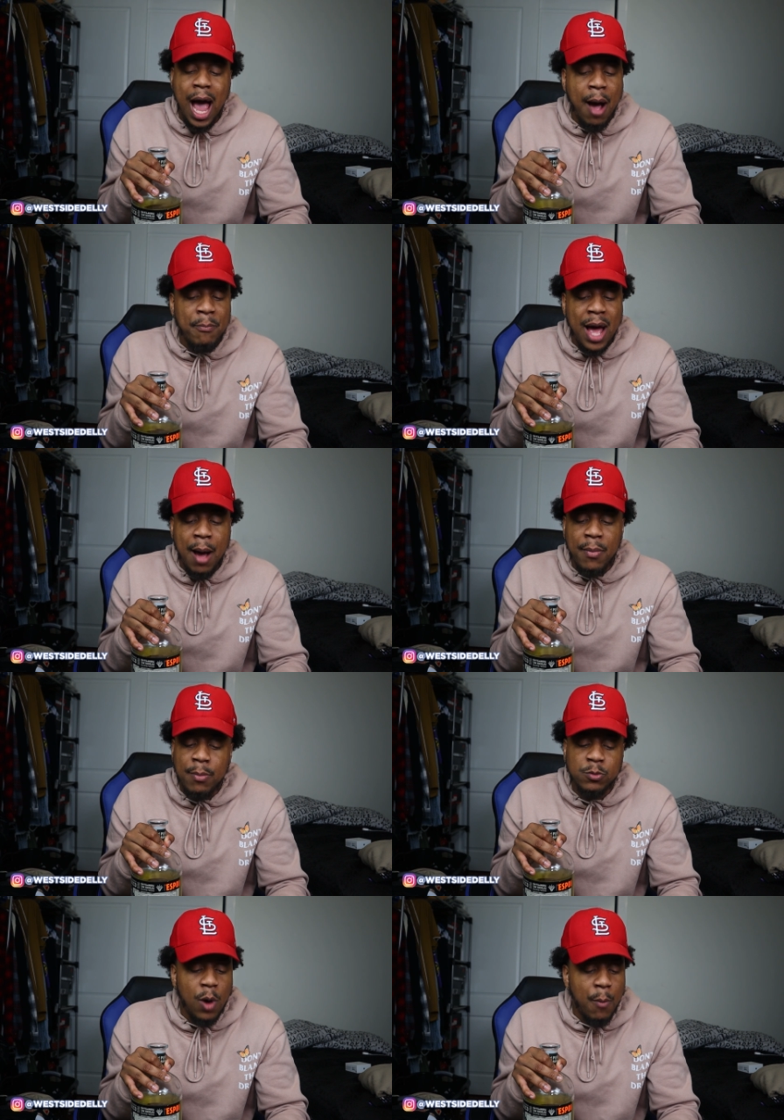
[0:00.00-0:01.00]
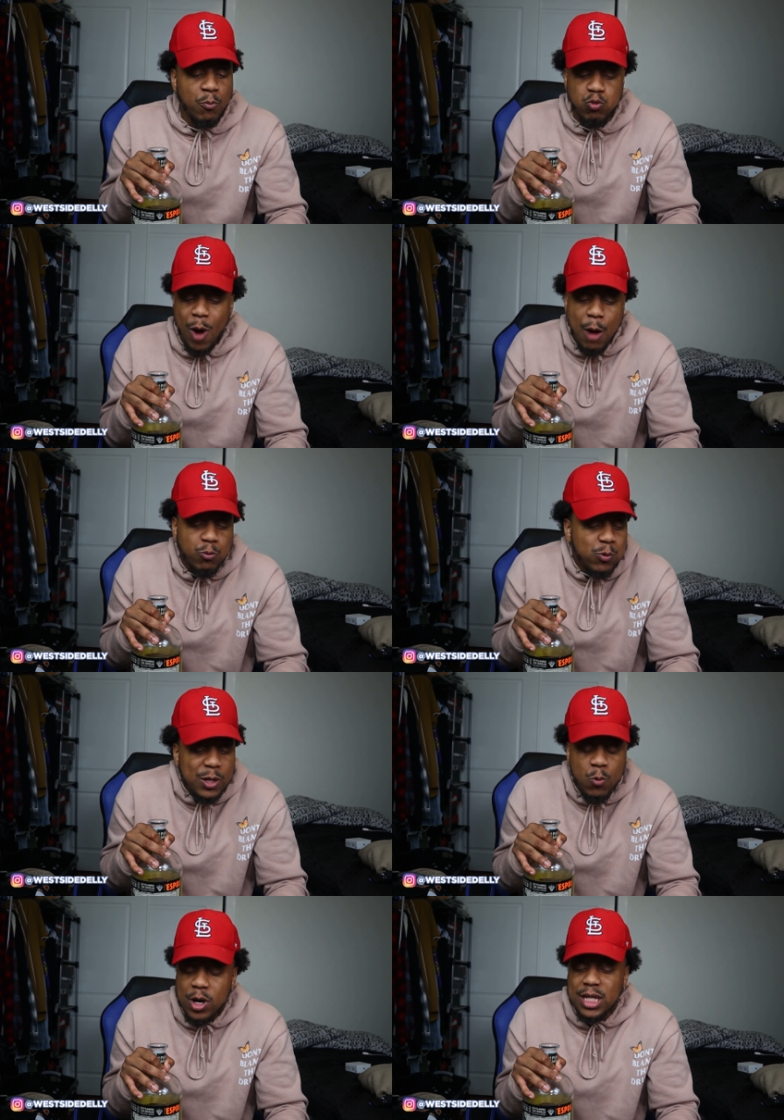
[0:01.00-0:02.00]
I
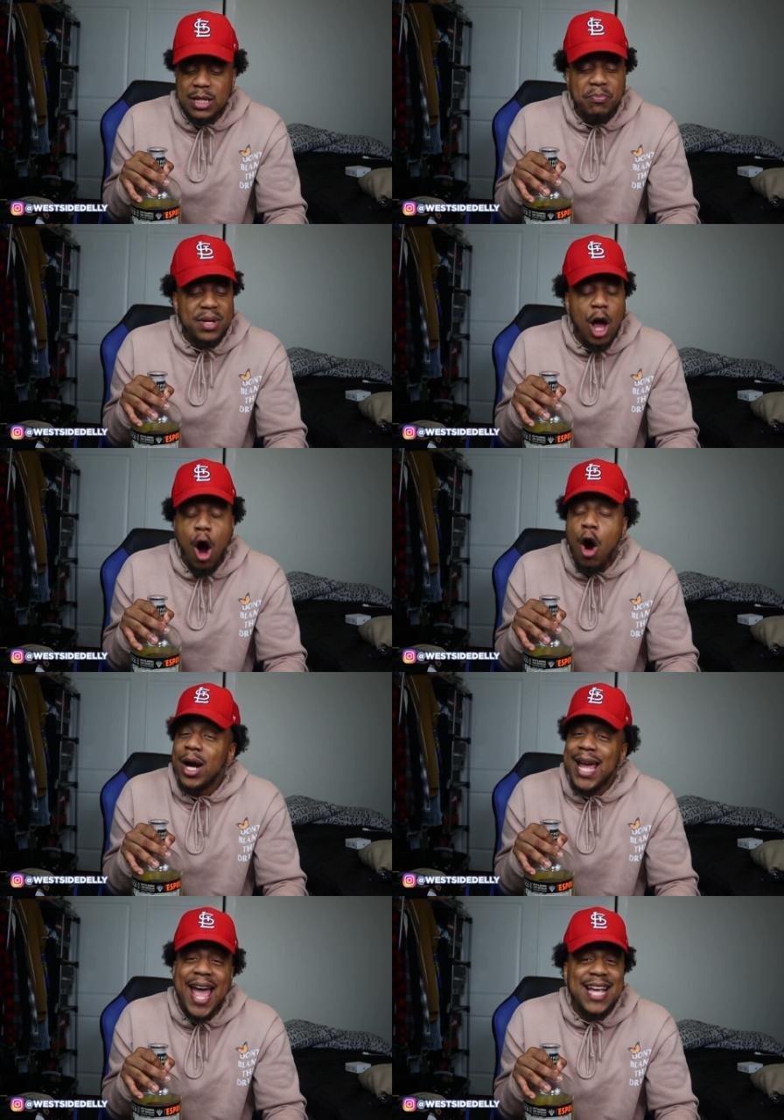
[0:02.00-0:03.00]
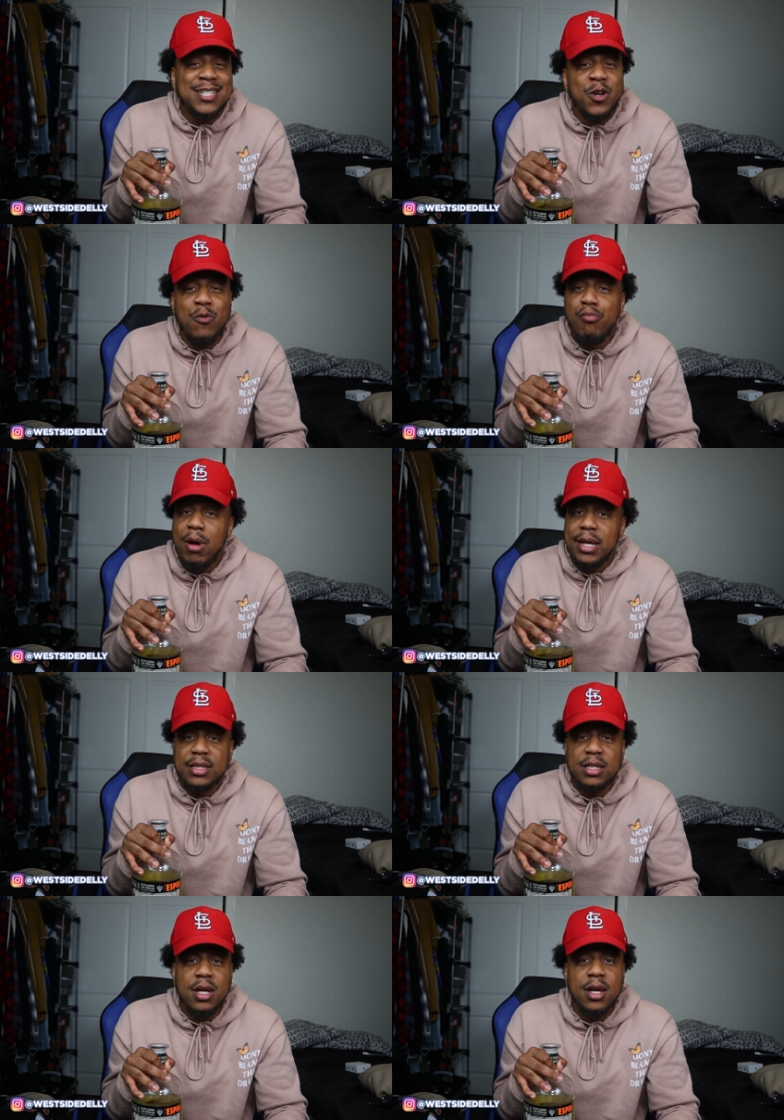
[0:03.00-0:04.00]
really wanted to be all gas, no
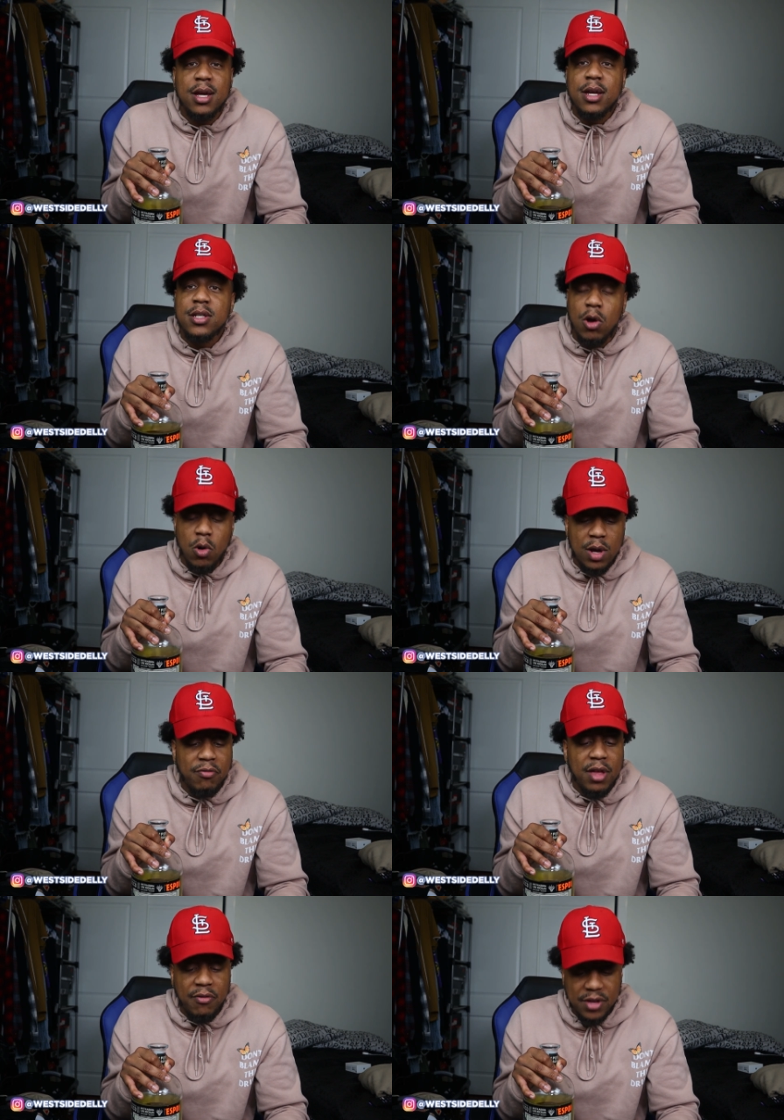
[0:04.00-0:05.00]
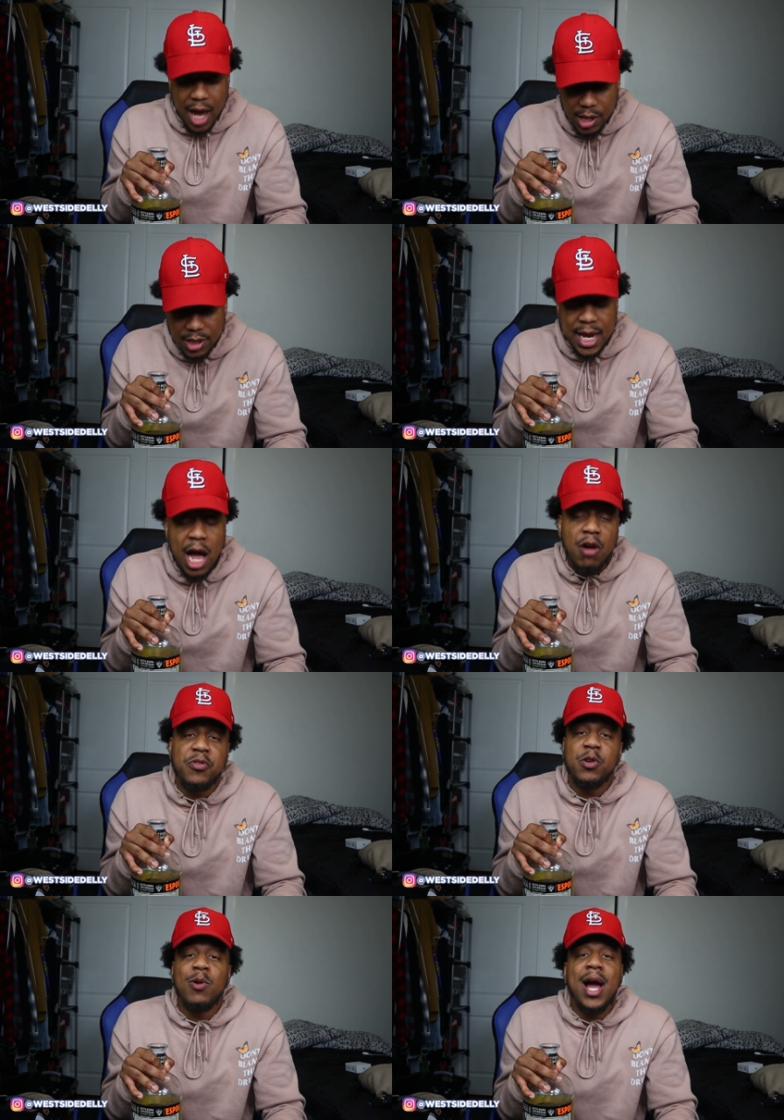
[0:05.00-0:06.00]
brakes. So if y'all are down
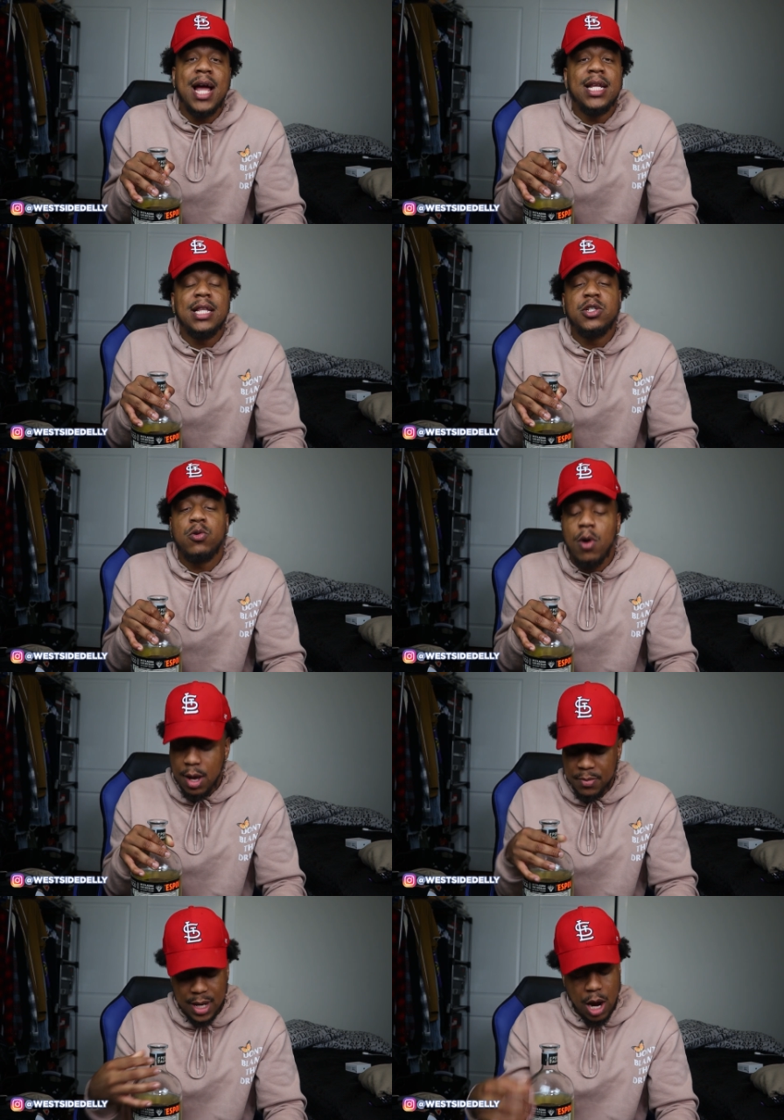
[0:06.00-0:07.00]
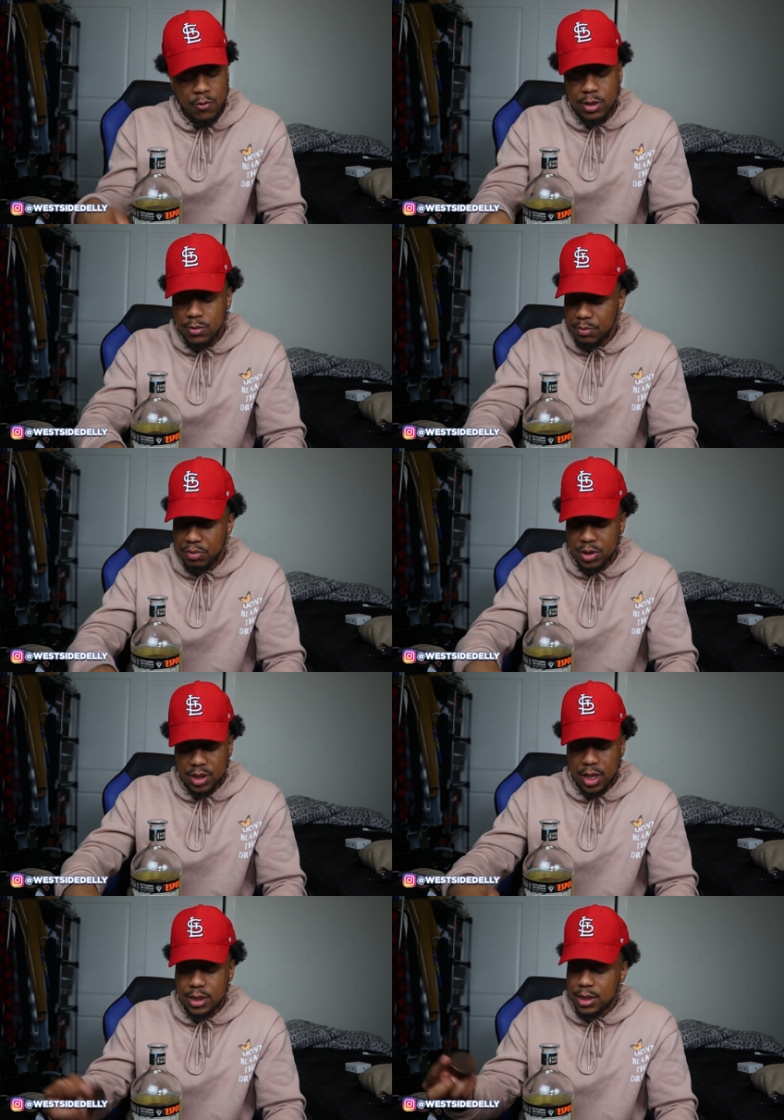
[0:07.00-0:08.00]
for the ride, Dilly Squad, man, I really would
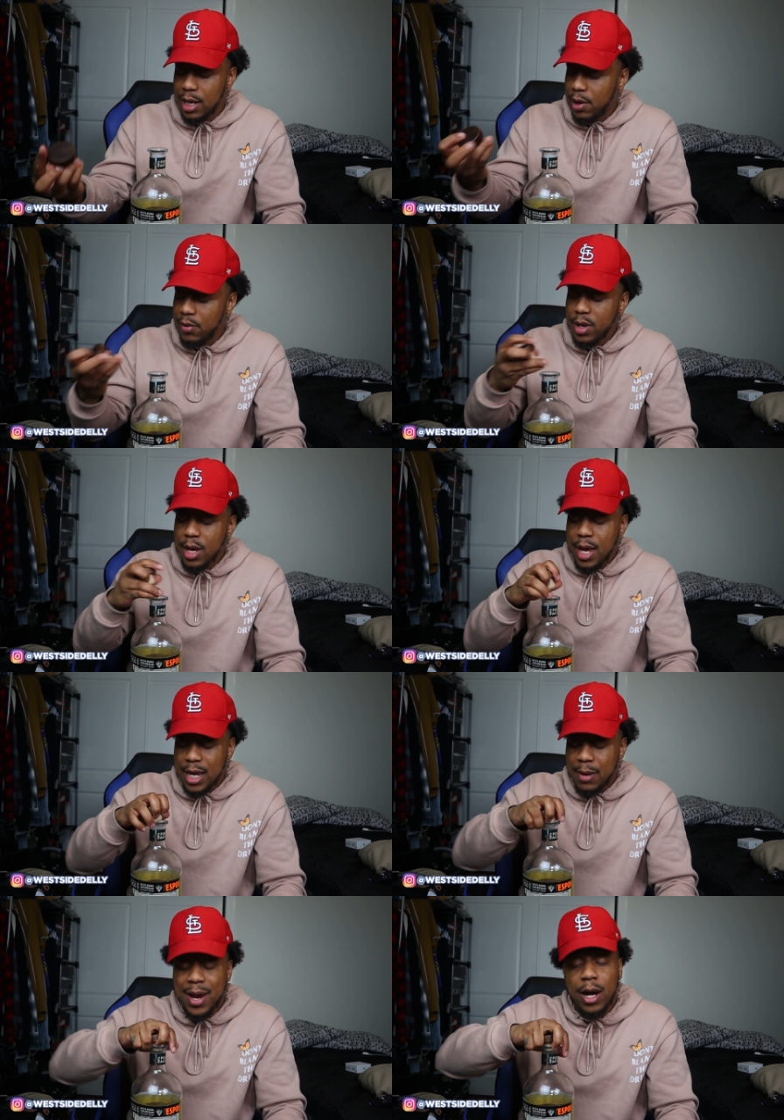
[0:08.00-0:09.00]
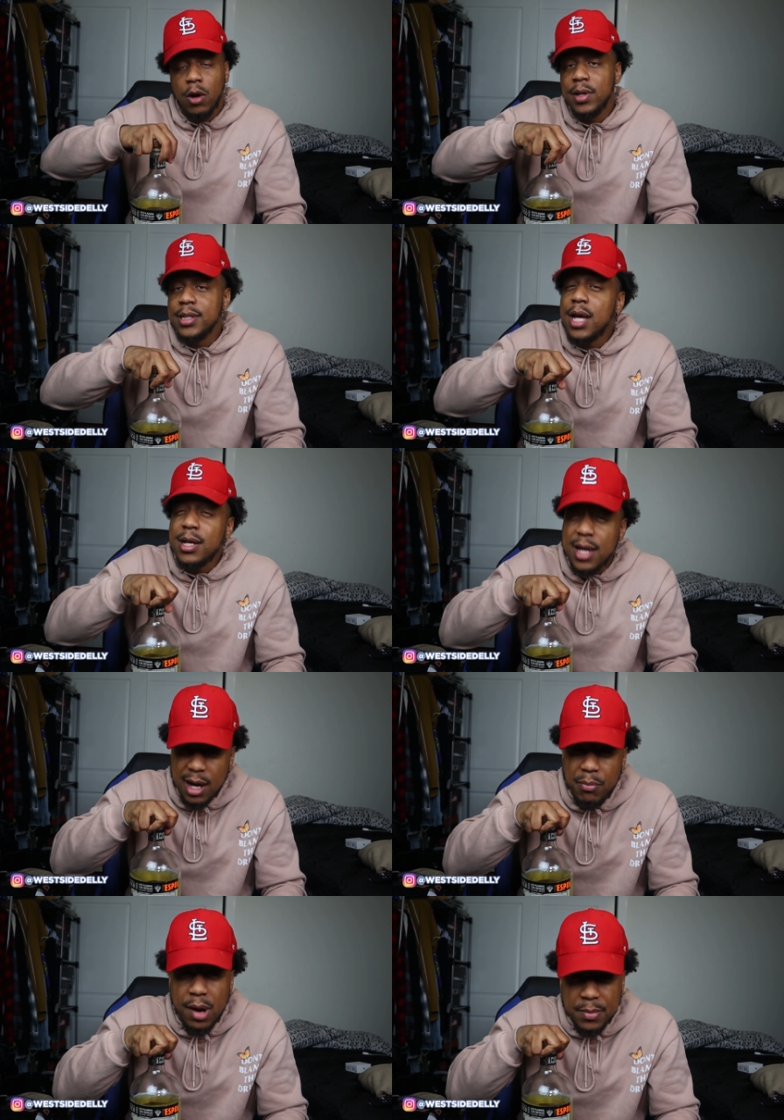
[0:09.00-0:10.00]
appreciate y'all. And I'm not gonna let y'all
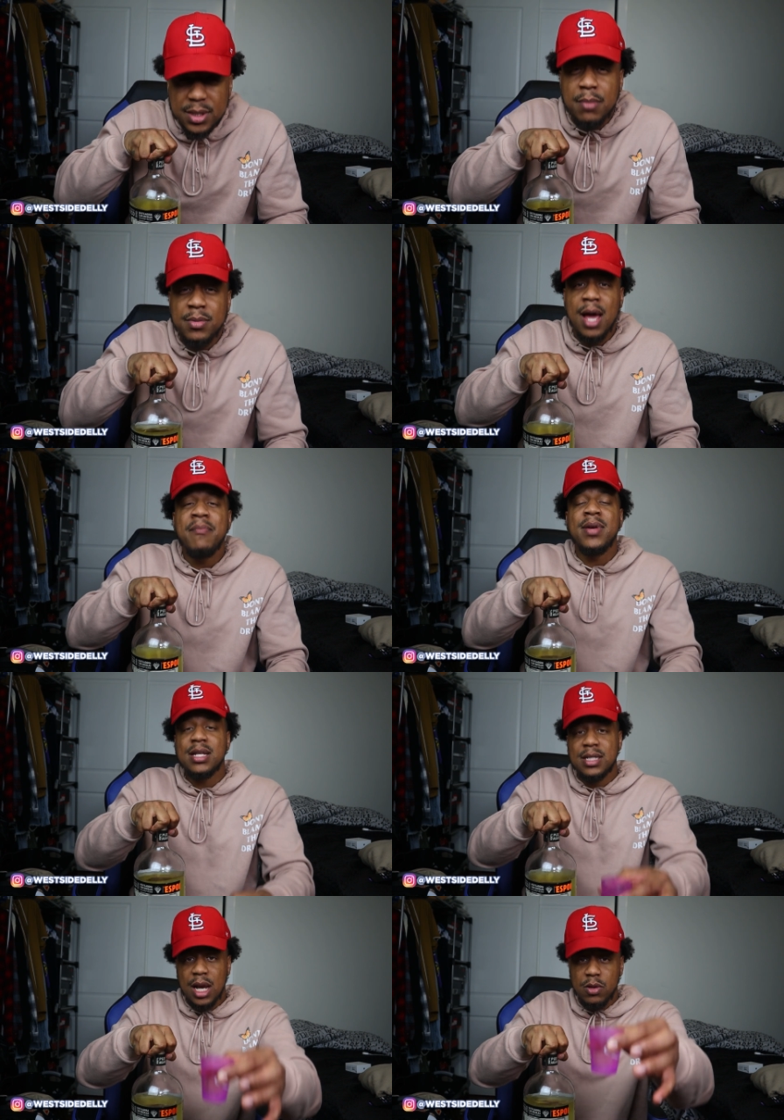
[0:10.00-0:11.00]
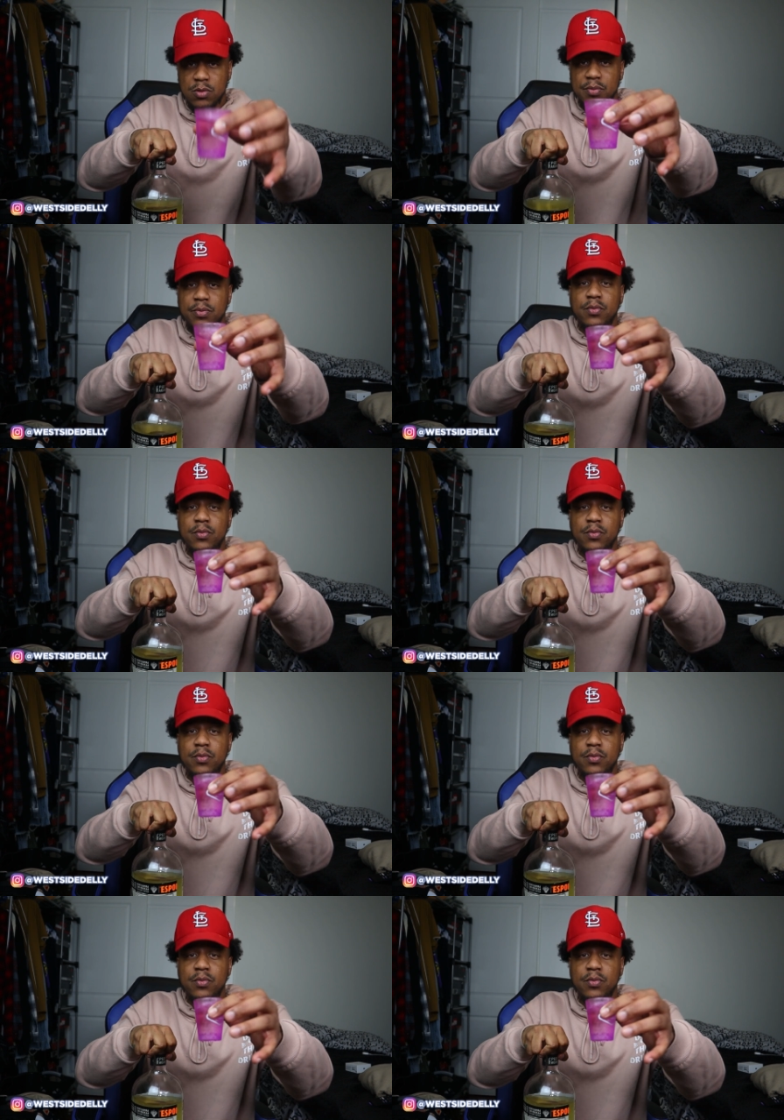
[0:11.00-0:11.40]
down. I promise I'm not, man. Salute.